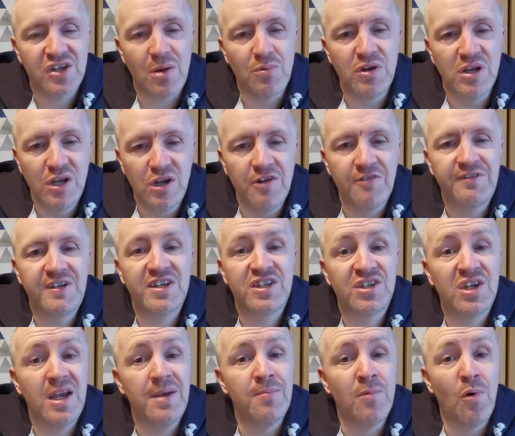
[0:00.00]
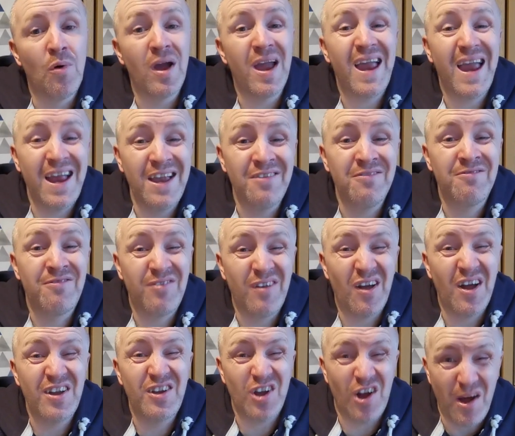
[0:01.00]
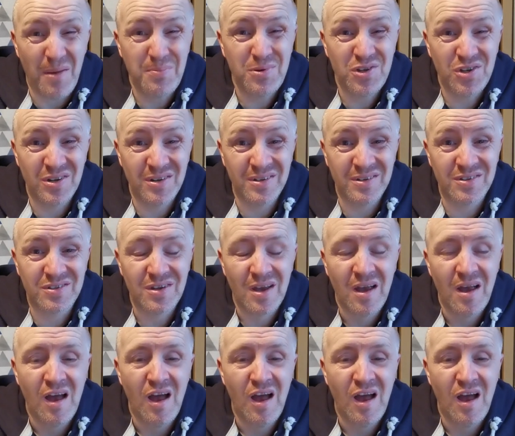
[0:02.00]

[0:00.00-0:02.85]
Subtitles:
I would love to see more in-flight options.